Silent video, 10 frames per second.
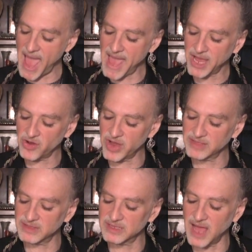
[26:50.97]

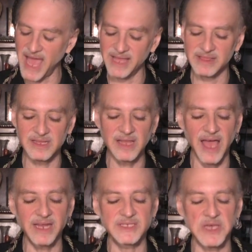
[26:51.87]
Anchoring the light. The
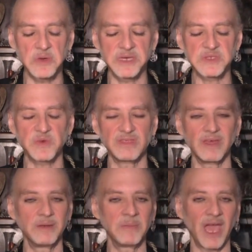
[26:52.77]
light is always
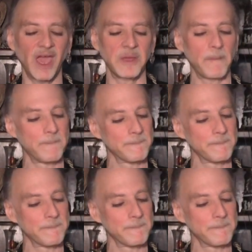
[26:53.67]
within me.